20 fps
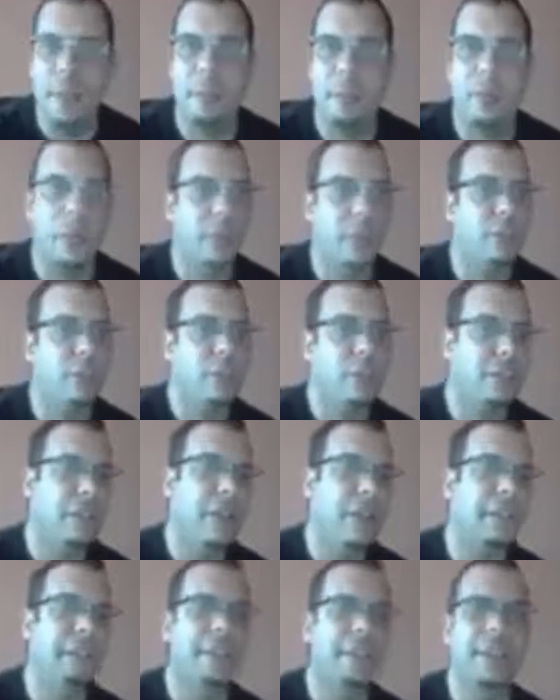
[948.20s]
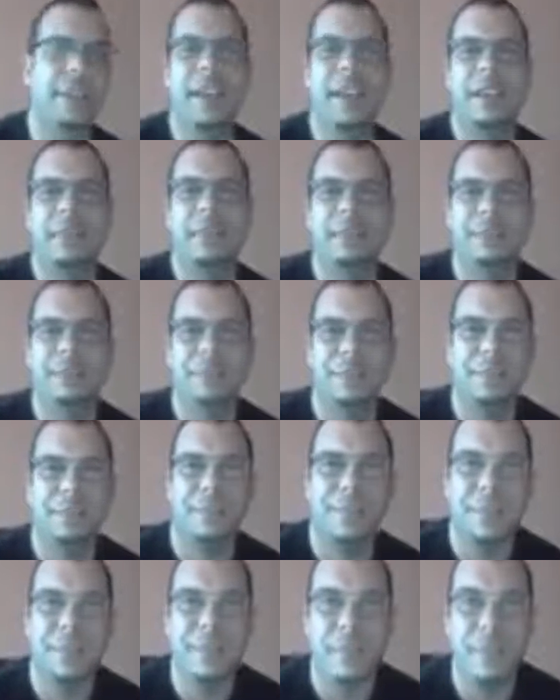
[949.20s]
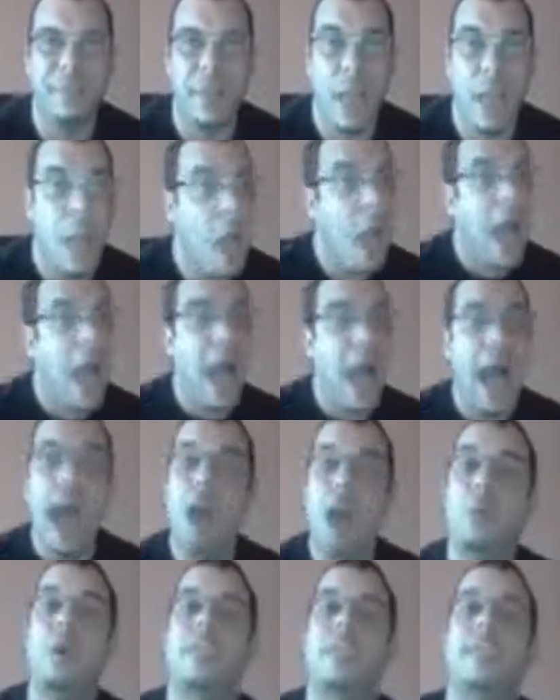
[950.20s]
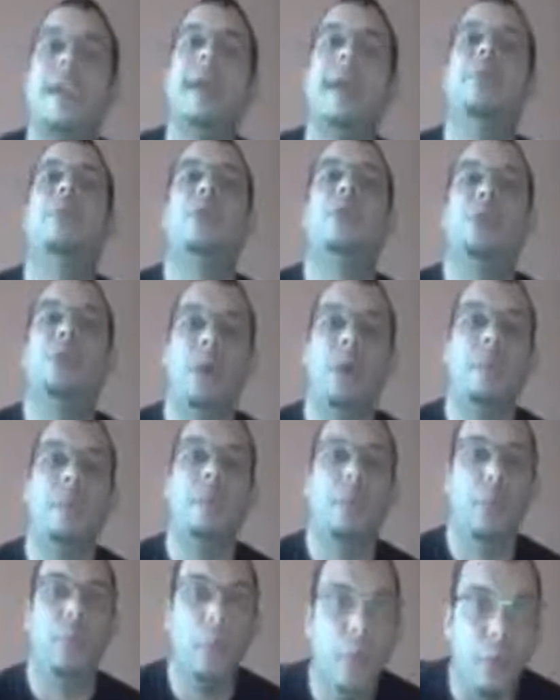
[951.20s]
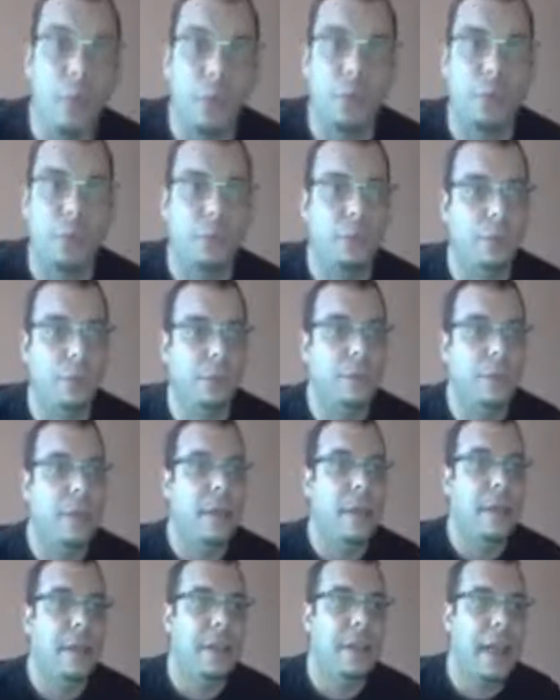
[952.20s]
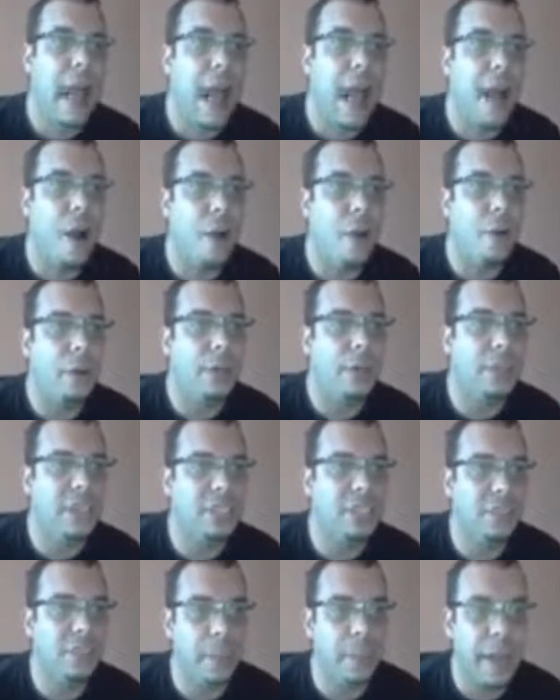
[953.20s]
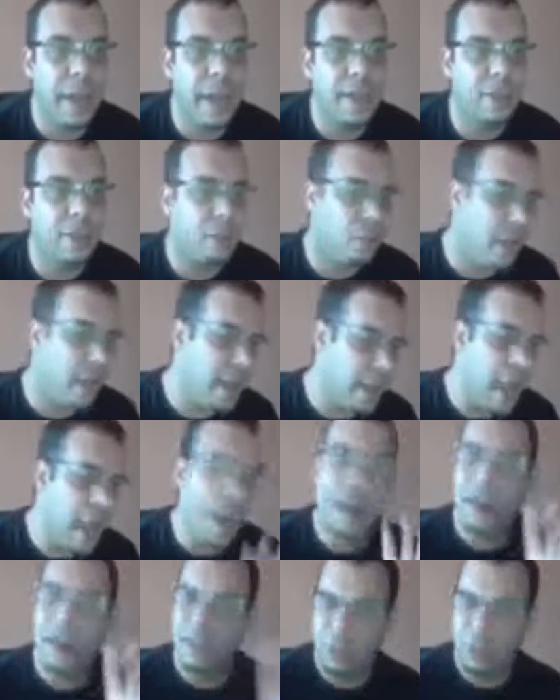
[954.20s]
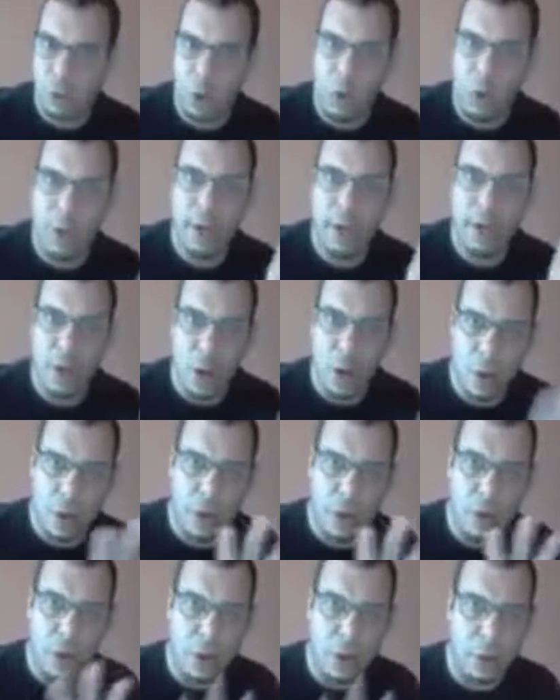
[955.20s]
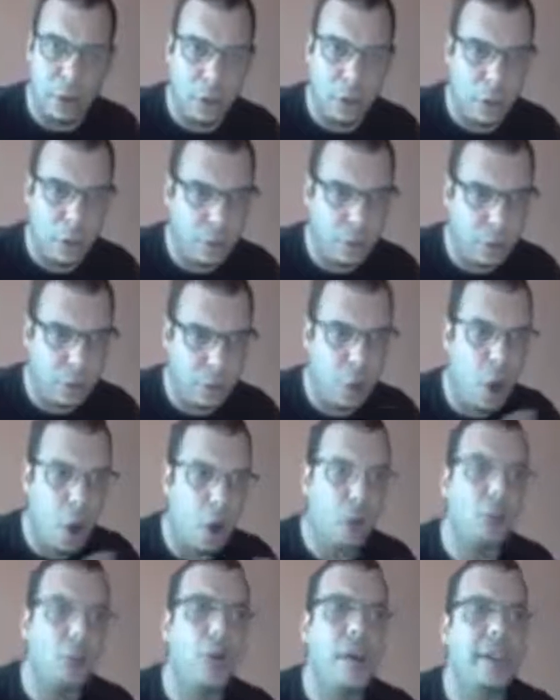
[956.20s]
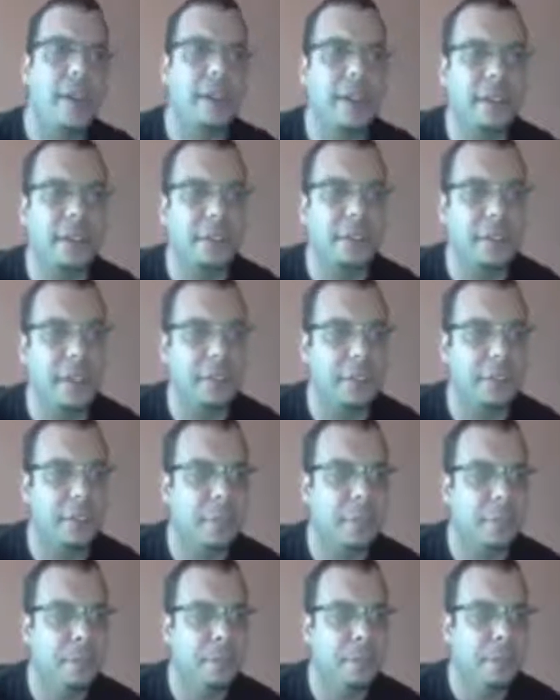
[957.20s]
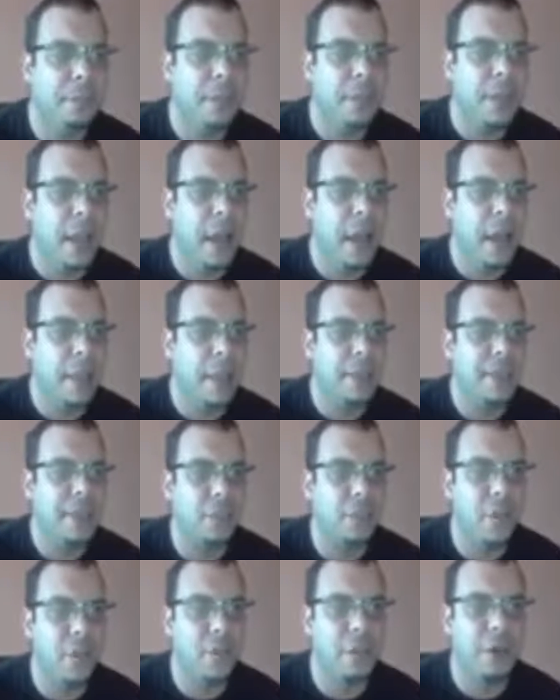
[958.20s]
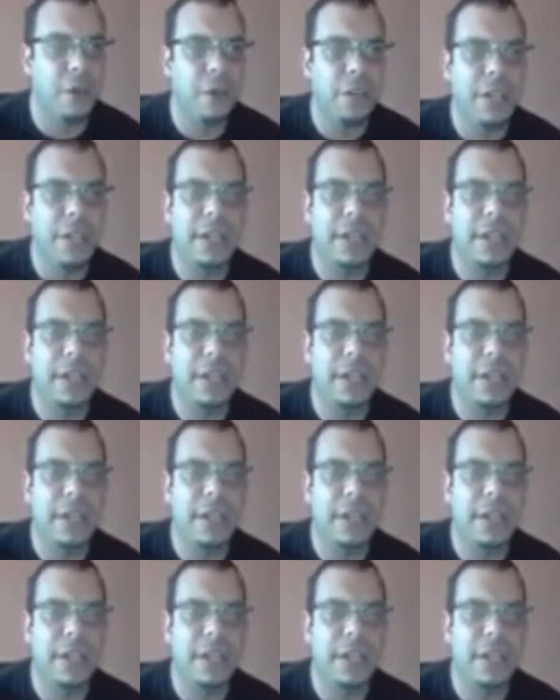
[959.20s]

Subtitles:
So I put it to the test again. I was able to improve. Now this page right now, and it's currently under ongoing testings, is